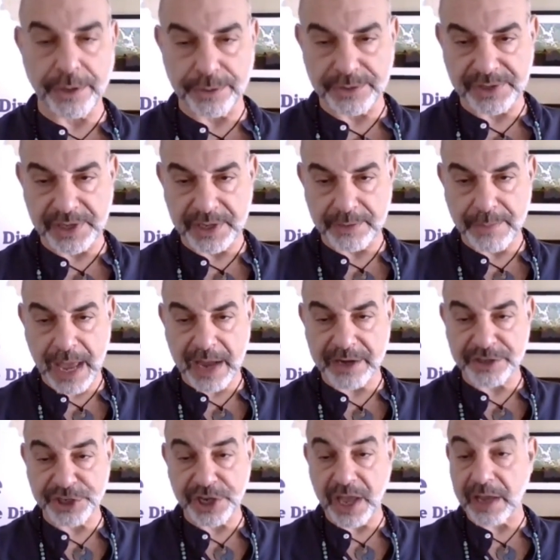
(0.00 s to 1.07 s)
who's the
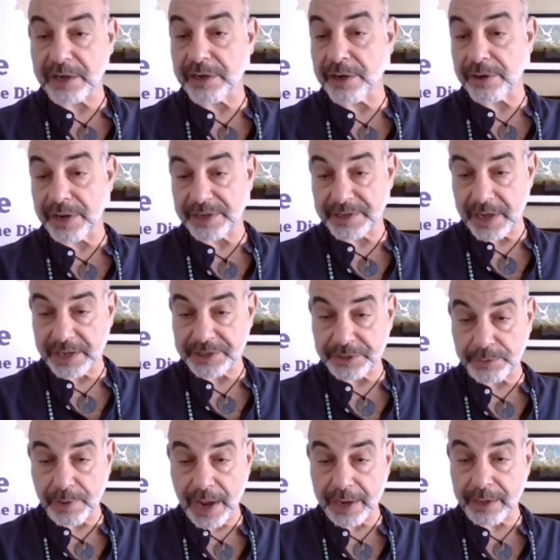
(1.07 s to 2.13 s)
managing editor and
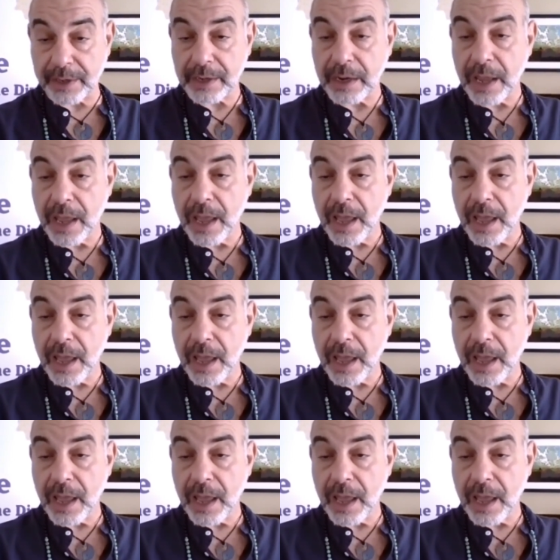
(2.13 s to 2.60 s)
test rider